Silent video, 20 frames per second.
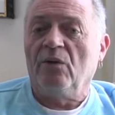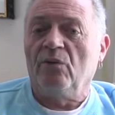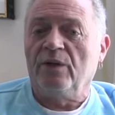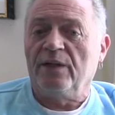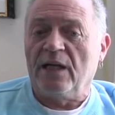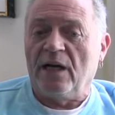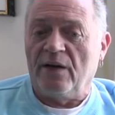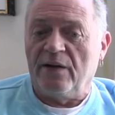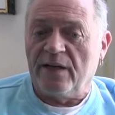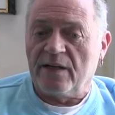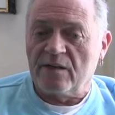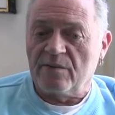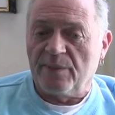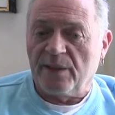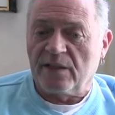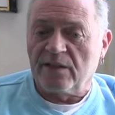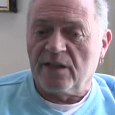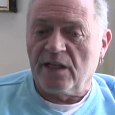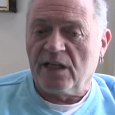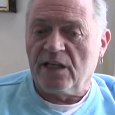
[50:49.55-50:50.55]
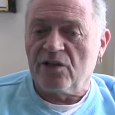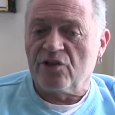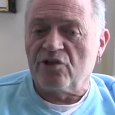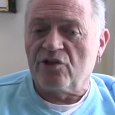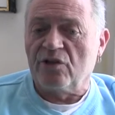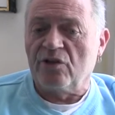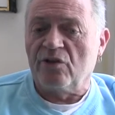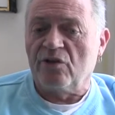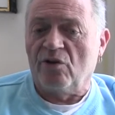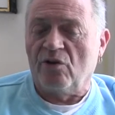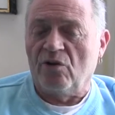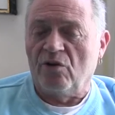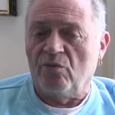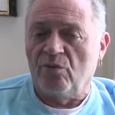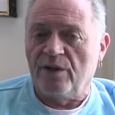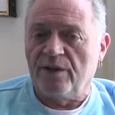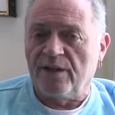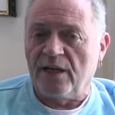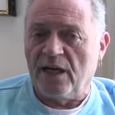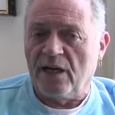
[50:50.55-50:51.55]
without expectation or
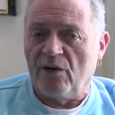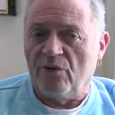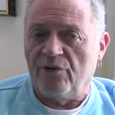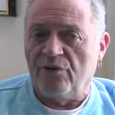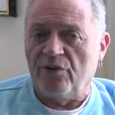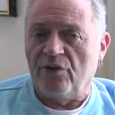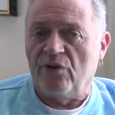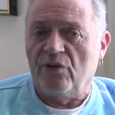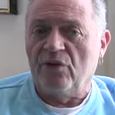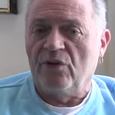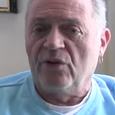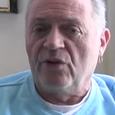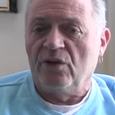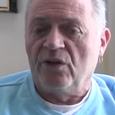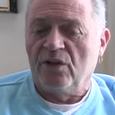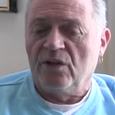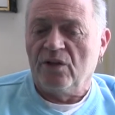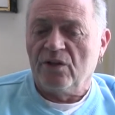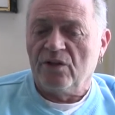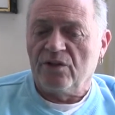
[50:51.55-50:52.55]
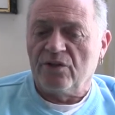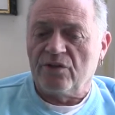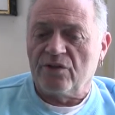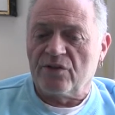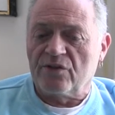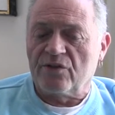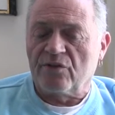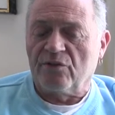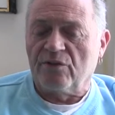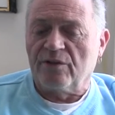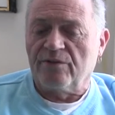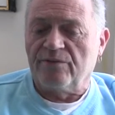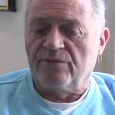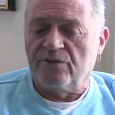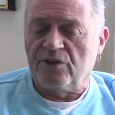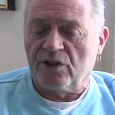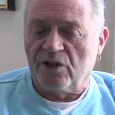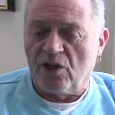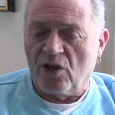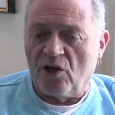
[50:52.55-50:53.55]
without to sort of
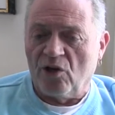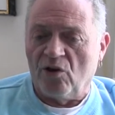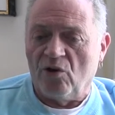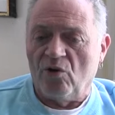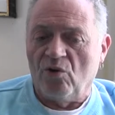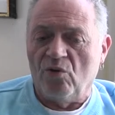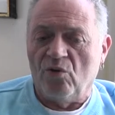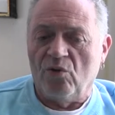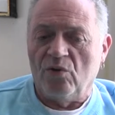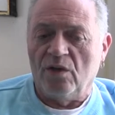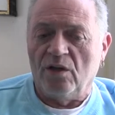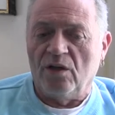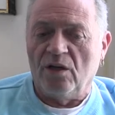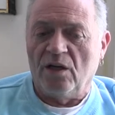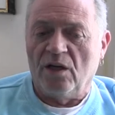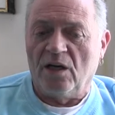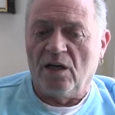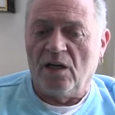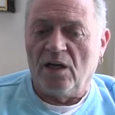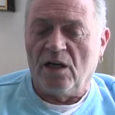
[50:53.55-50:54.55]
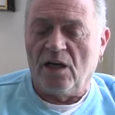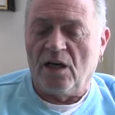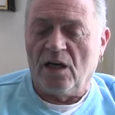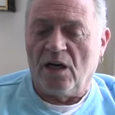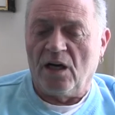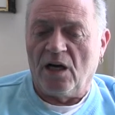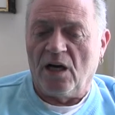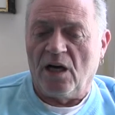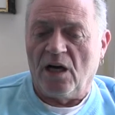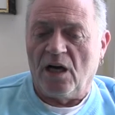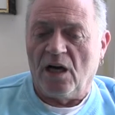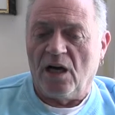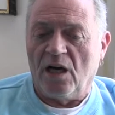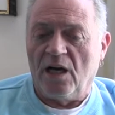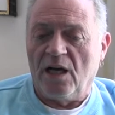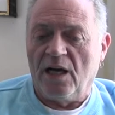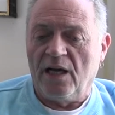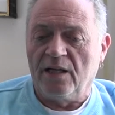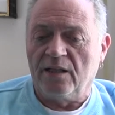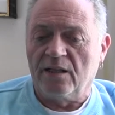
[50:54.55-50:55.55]
to go uh,
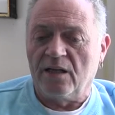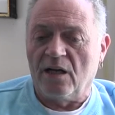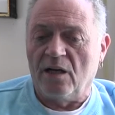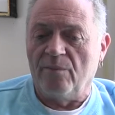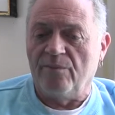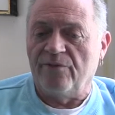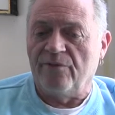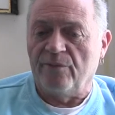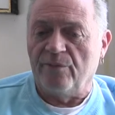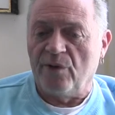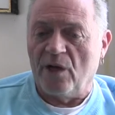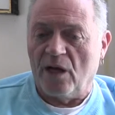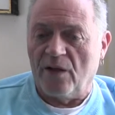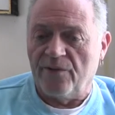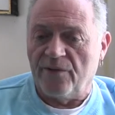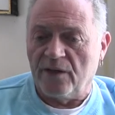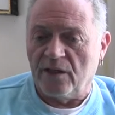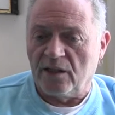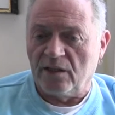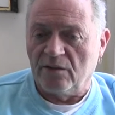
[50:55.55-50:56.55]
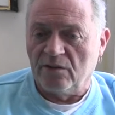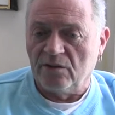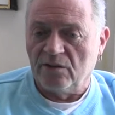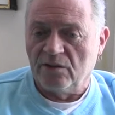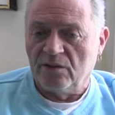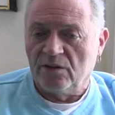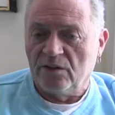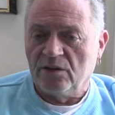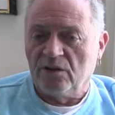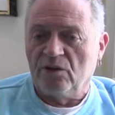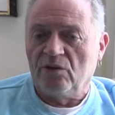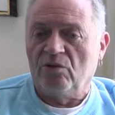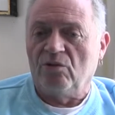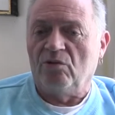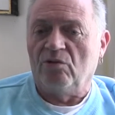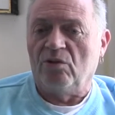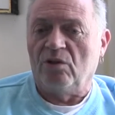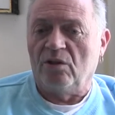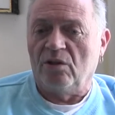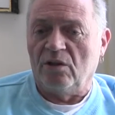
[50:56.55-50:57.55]
and come from nothing
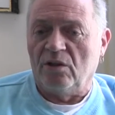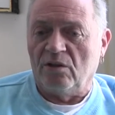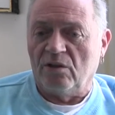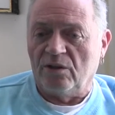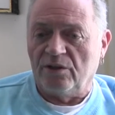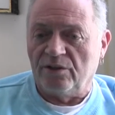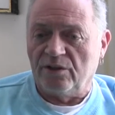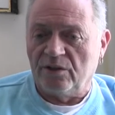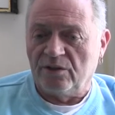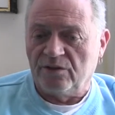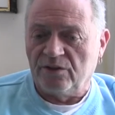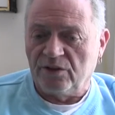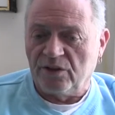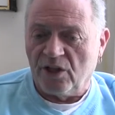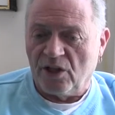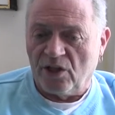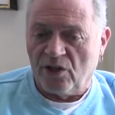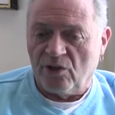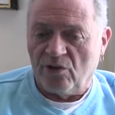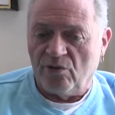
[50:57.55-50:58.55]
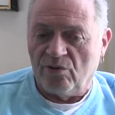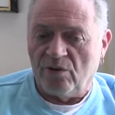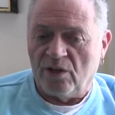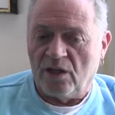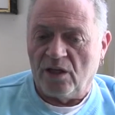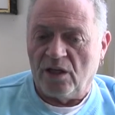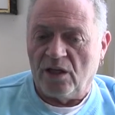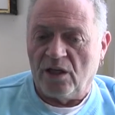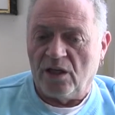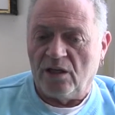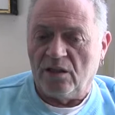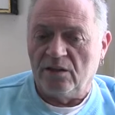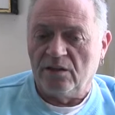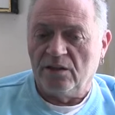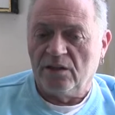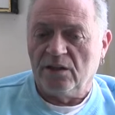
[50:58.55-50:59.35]
or or to go uh,